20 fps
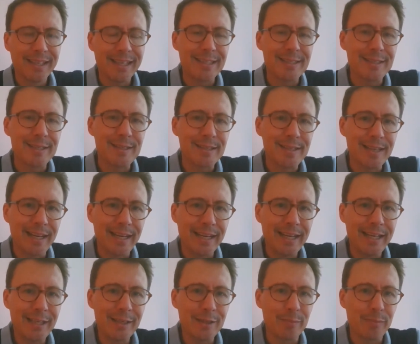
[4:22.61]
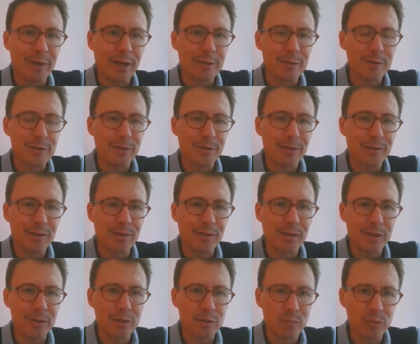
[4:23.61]
it's a sign about certain
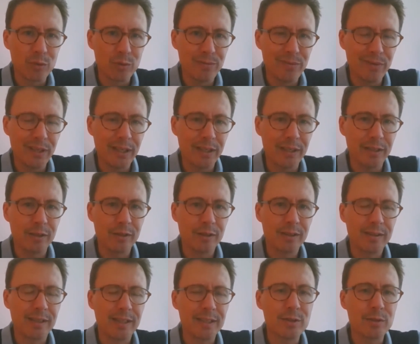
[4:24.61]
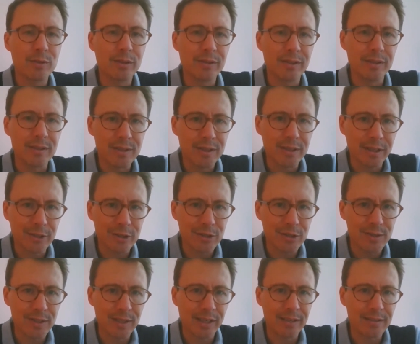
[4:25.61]
things moving, that certain
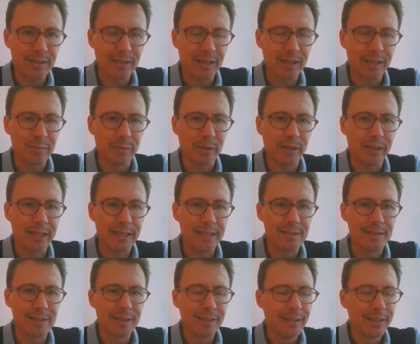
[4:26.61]
discussions are taking place,